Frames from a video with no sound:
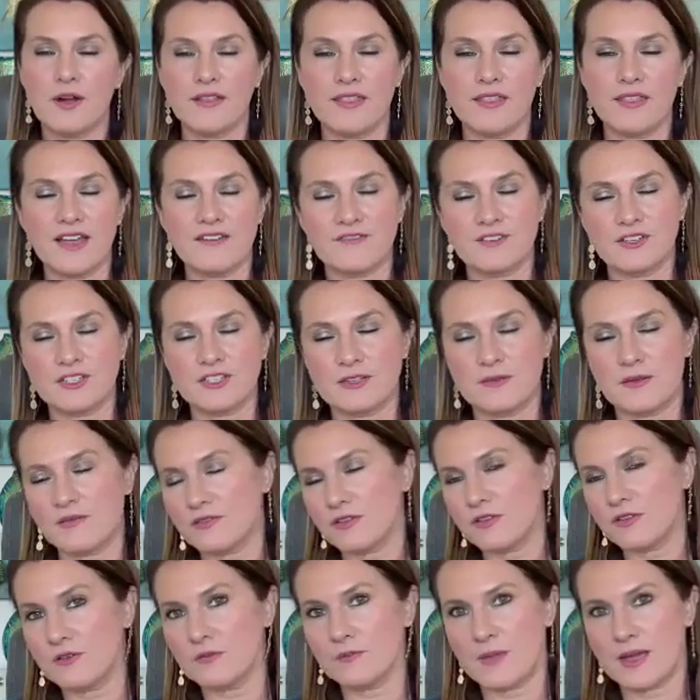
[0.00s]
Part of that for some
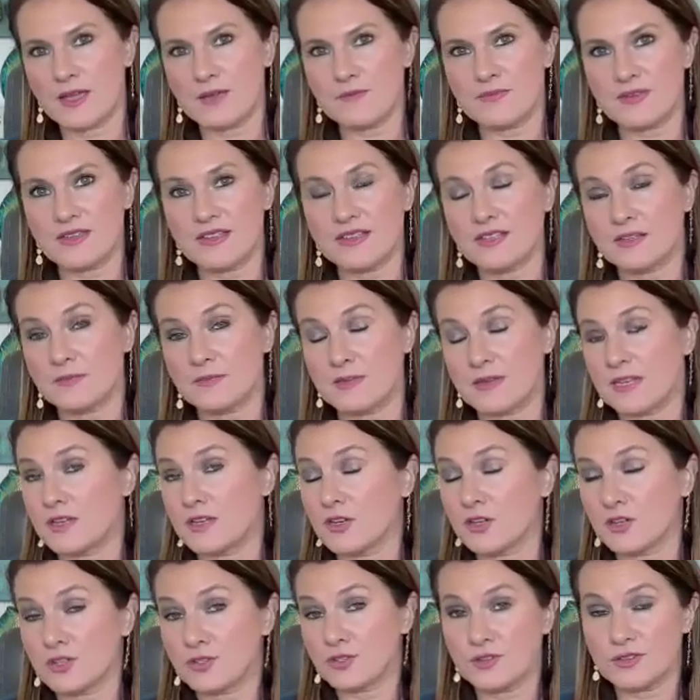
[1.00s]
of you, it might be
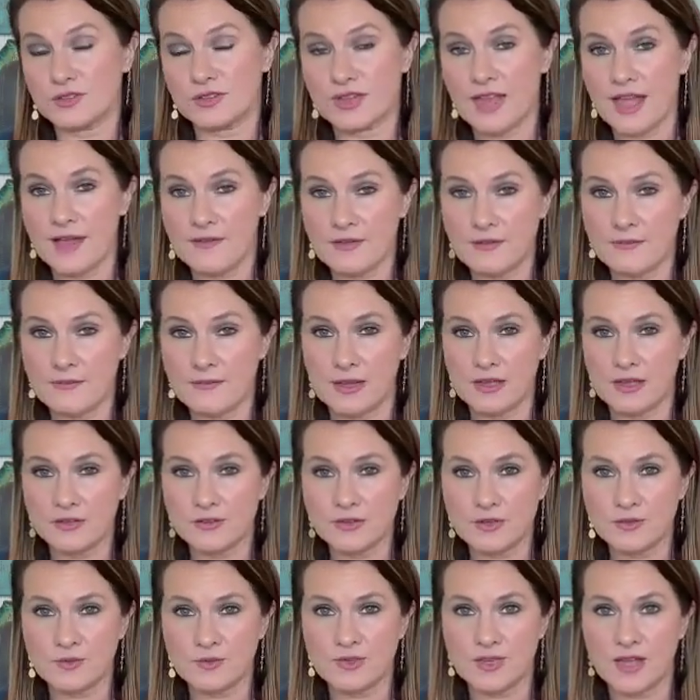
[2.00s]
speaking your truth and having
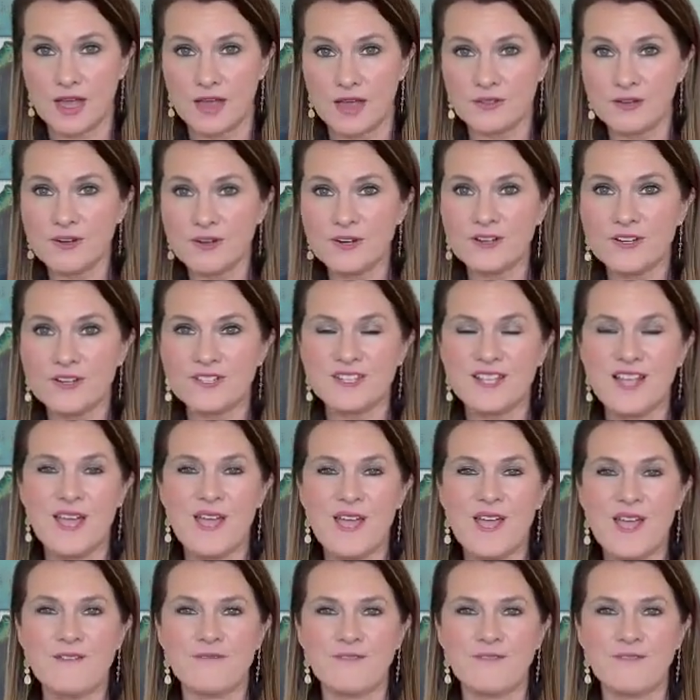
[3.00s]
boundaries with others.